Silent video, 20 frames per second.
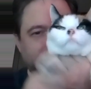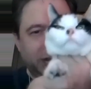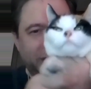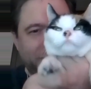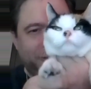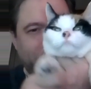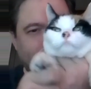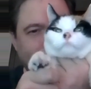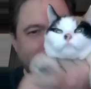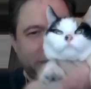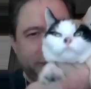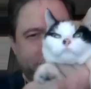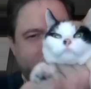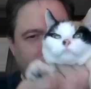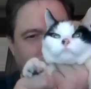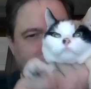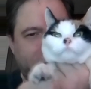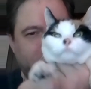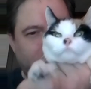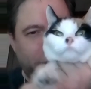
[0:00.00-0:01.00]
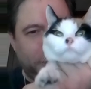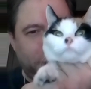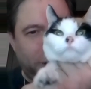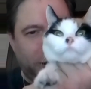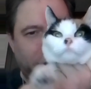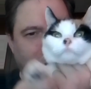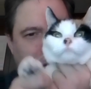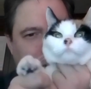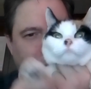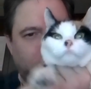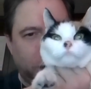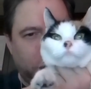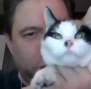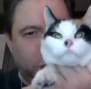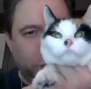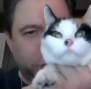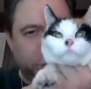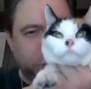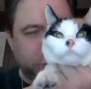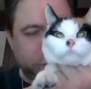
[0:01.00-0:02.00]
Leave me to Gilmore
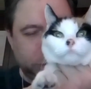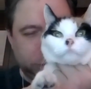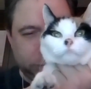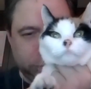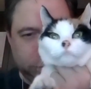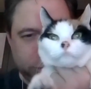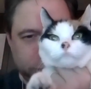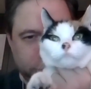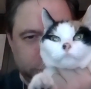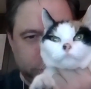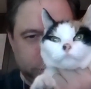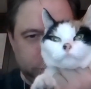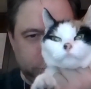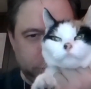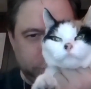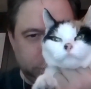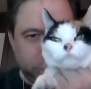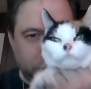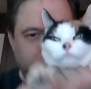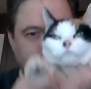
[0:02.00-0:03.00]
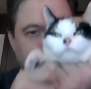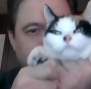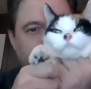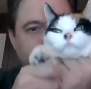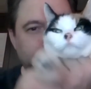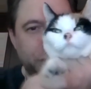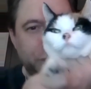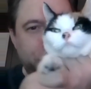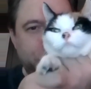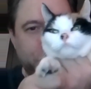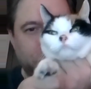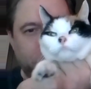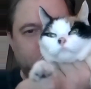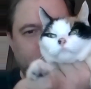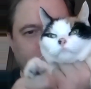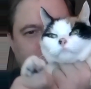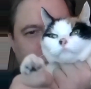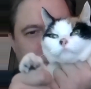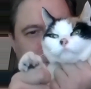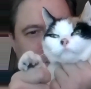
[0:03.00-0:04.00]
alone! I'll eat
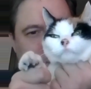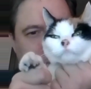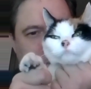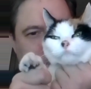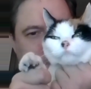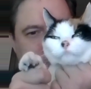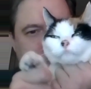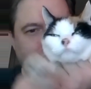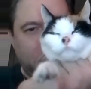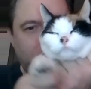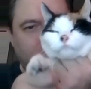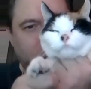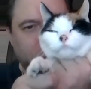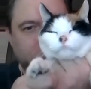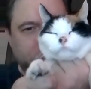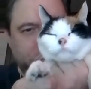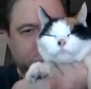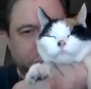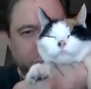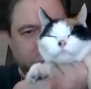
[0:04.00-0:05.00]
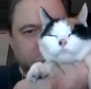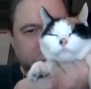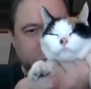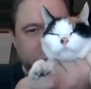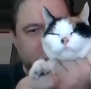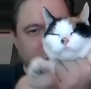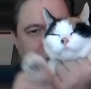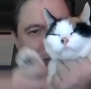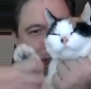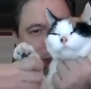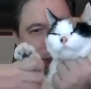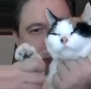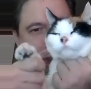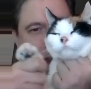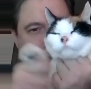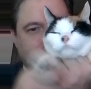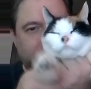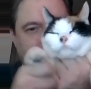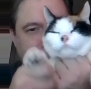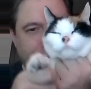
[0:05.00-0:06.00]
your balls and
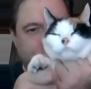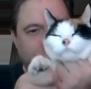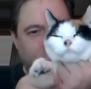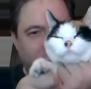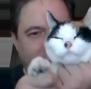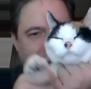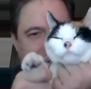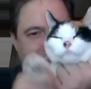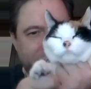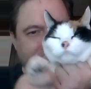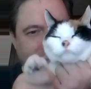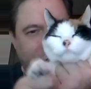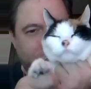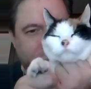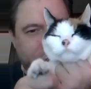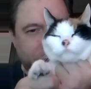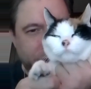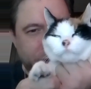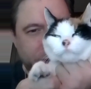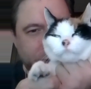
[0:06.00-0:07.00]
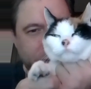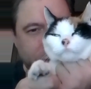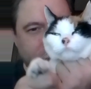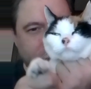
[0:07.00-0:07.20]
scratch your eyes out!